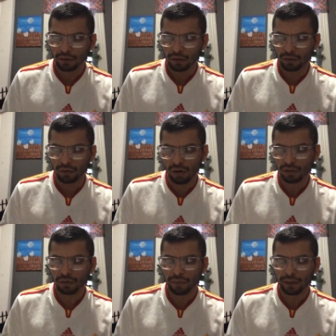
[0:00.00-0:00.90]
to
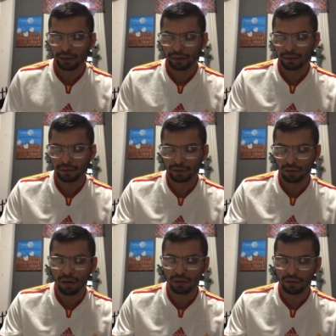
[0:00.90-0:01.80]

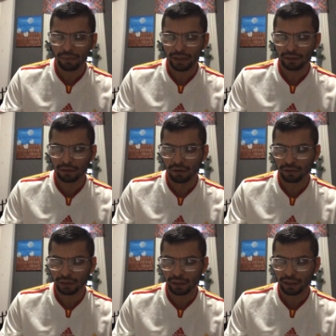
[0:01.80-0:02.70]
customize
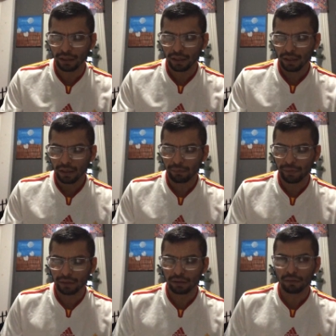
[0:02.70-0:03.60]
content in
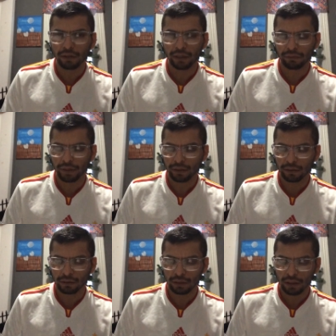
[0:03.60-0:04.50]
personal health
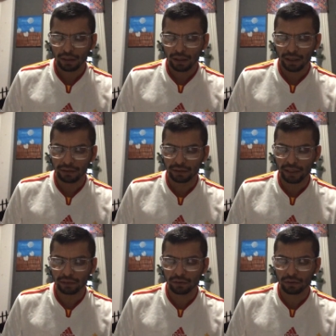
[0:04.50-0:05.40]
records has
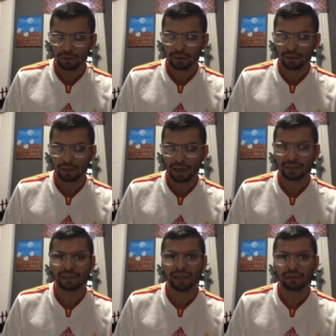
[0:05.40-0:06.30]

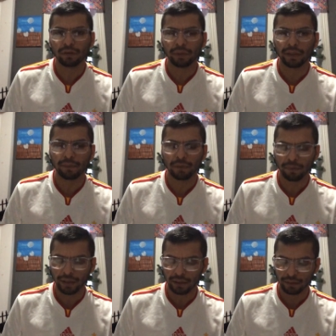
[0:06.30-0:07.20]
yet to be
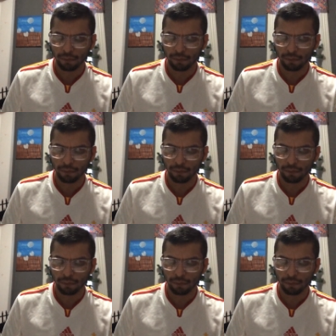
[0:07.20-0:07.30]
implemented.